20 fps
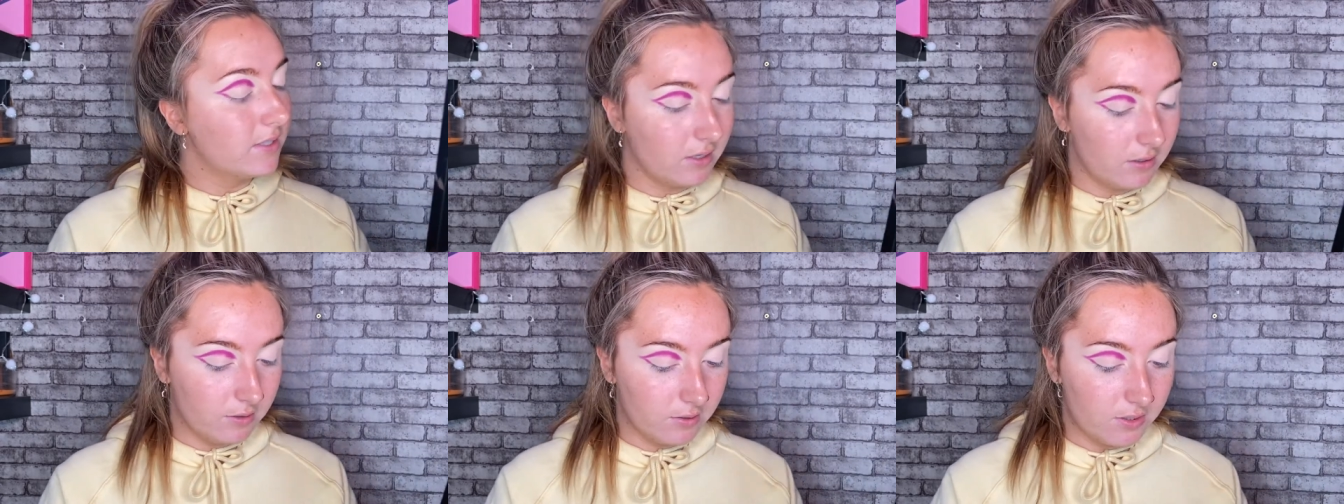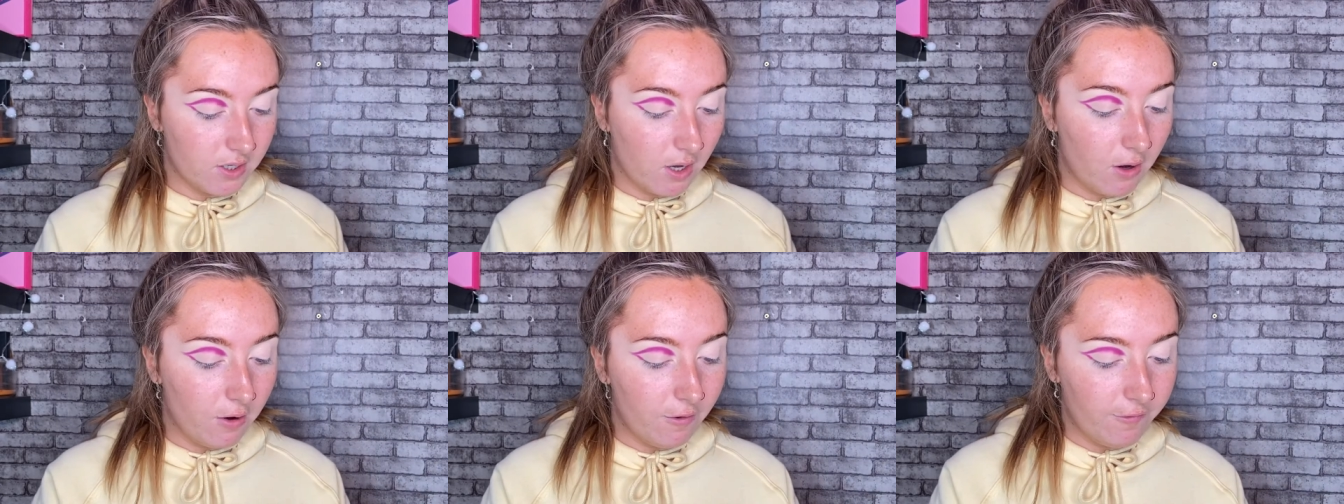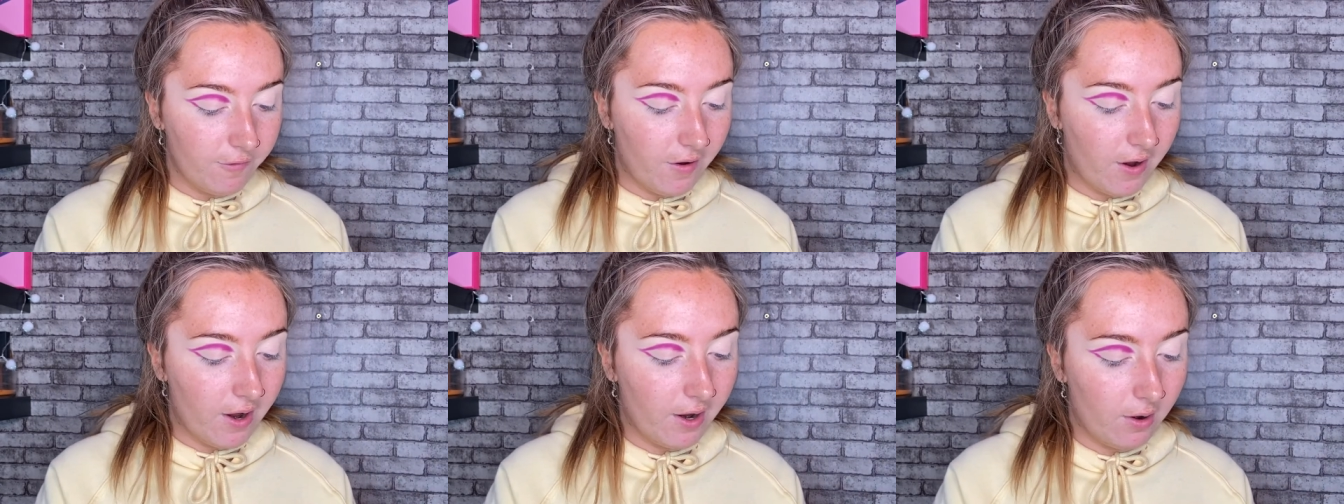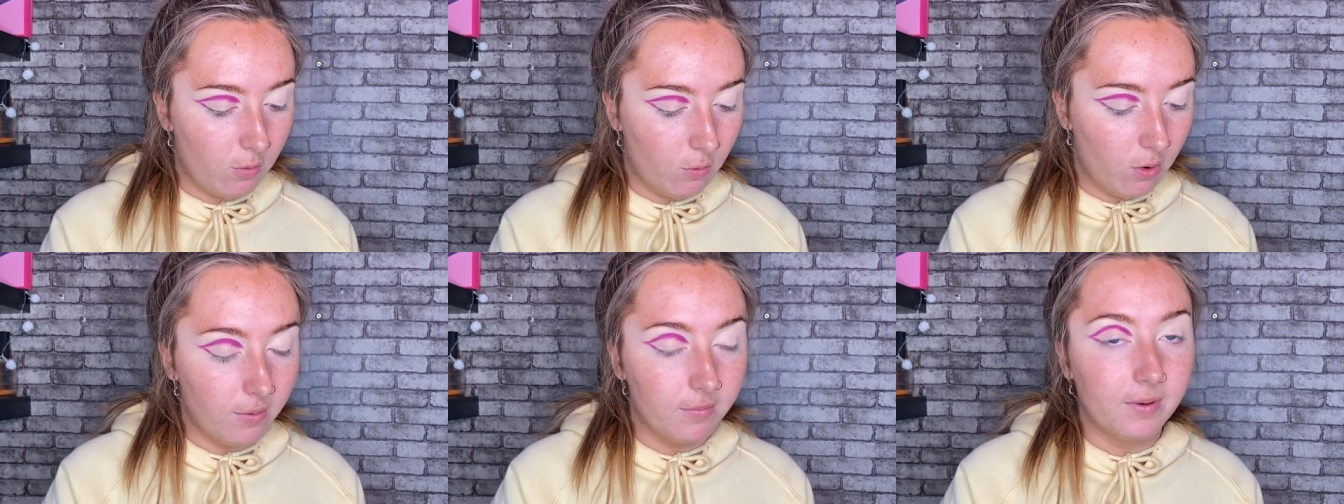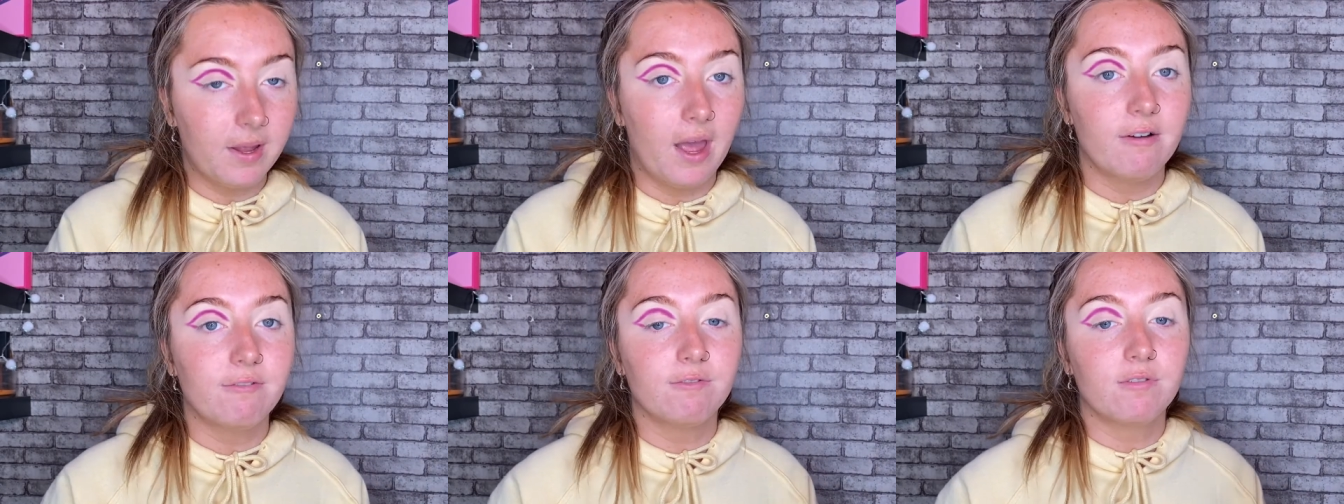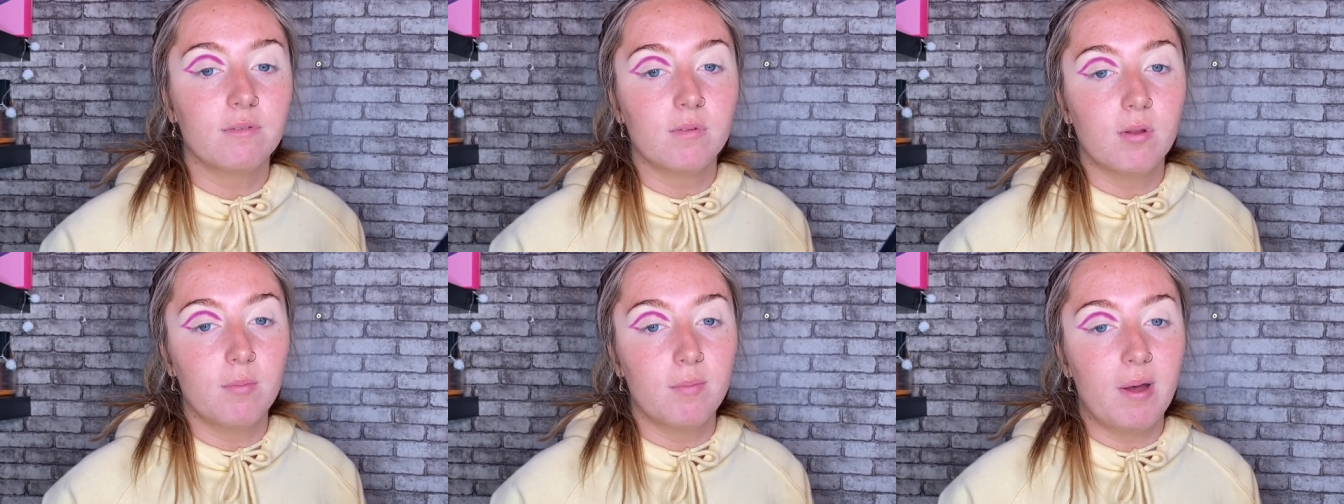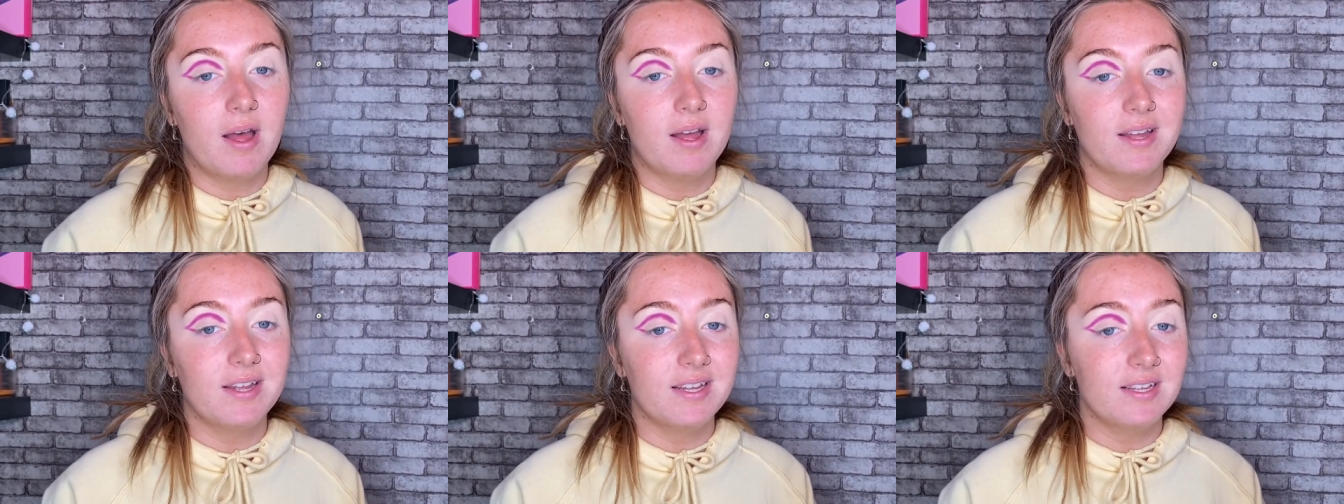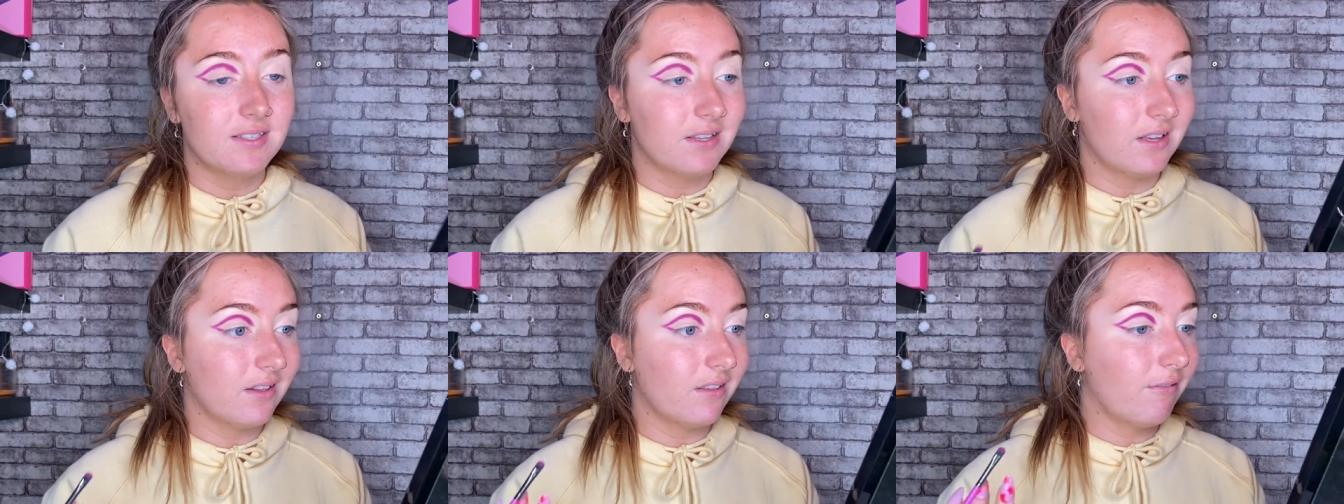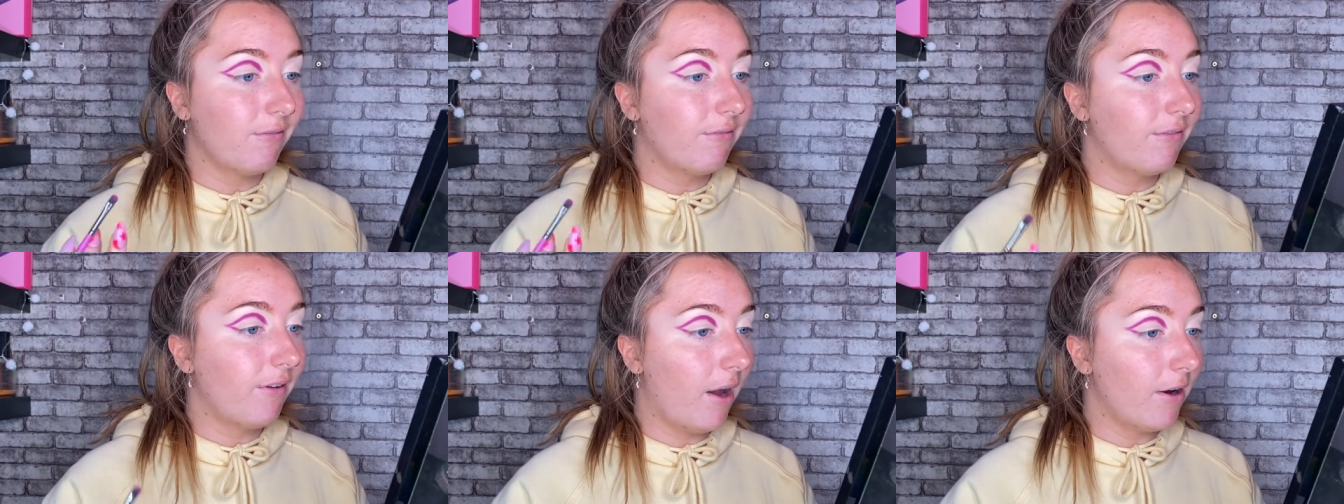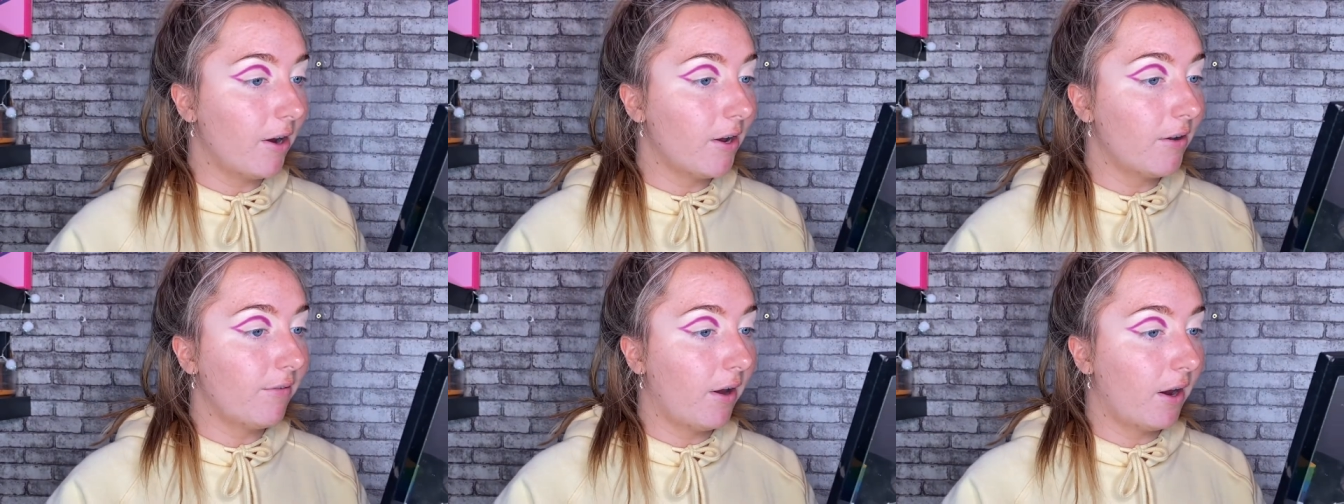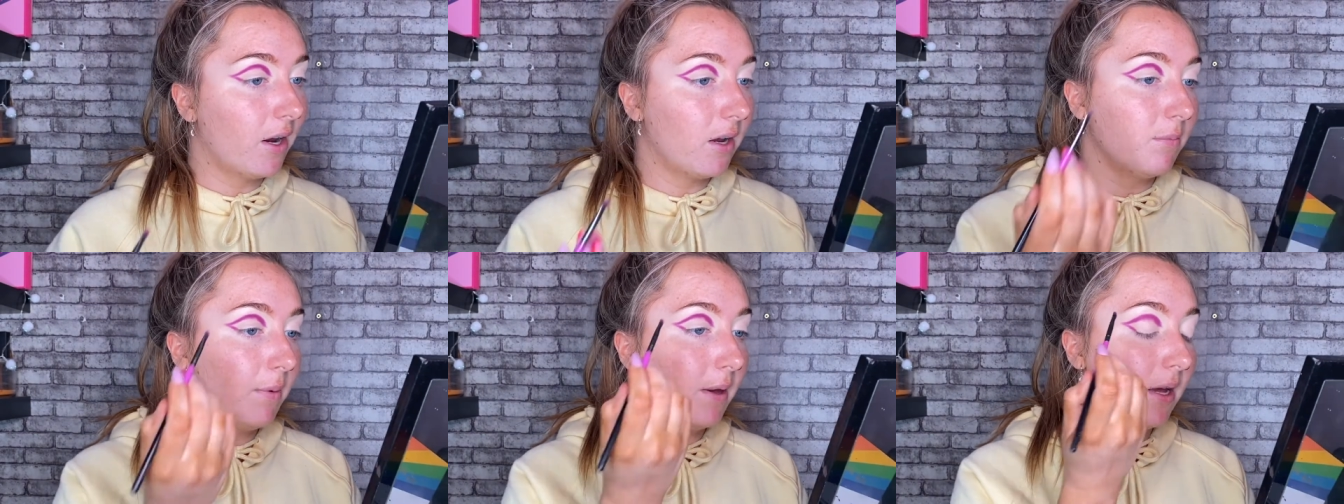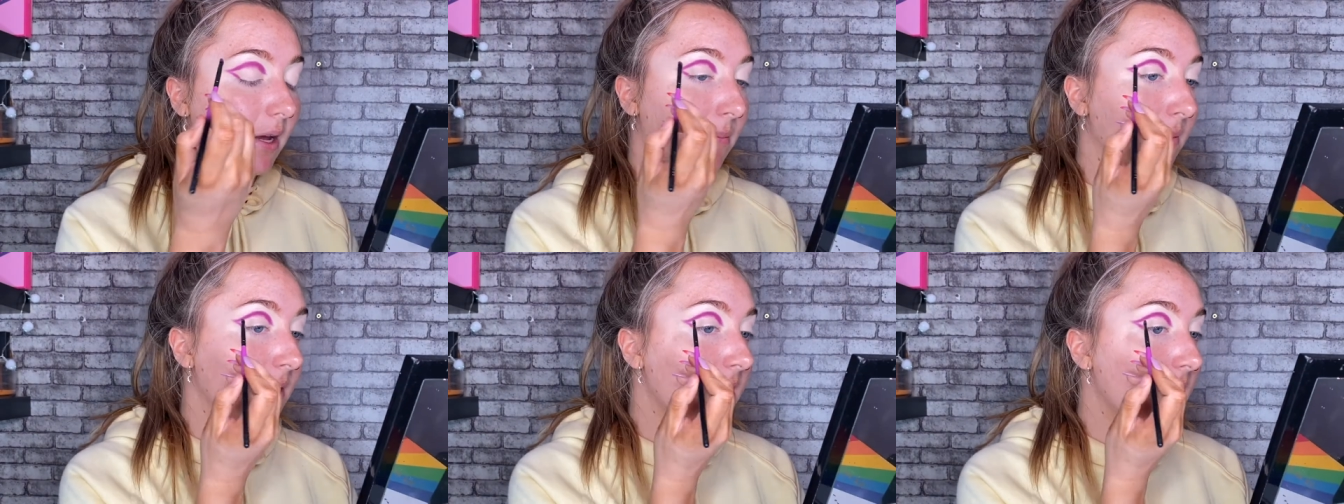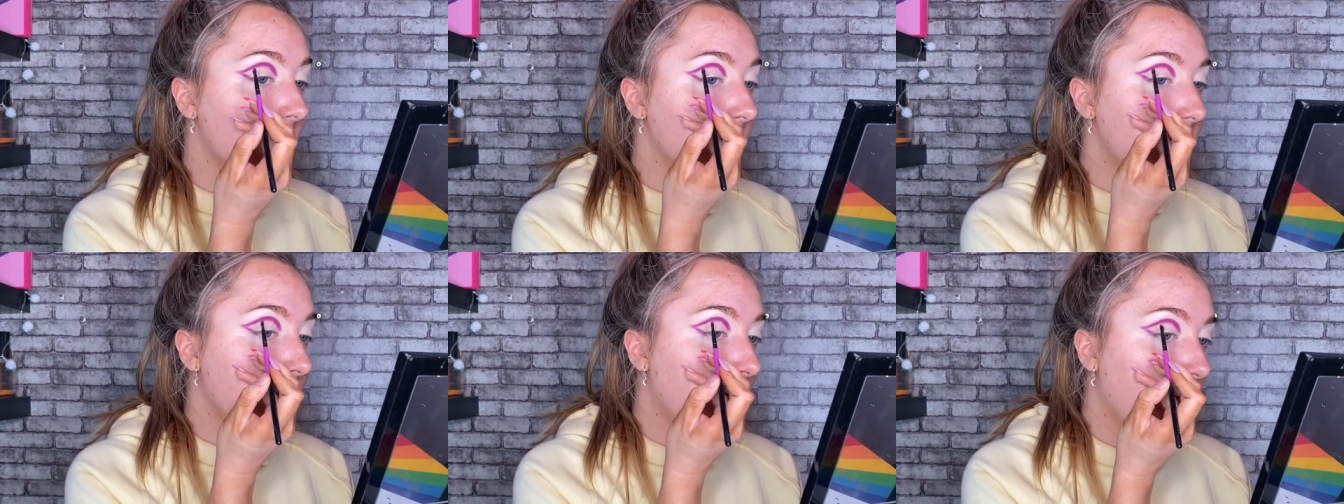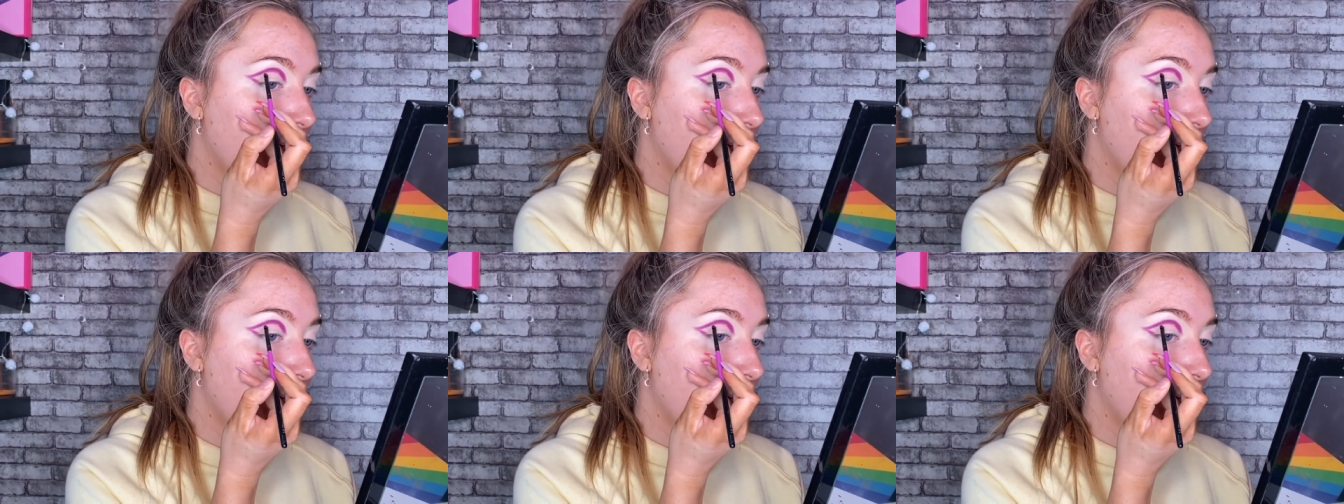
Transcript: So far what I'm getting from the matte is it's very, very pigmented,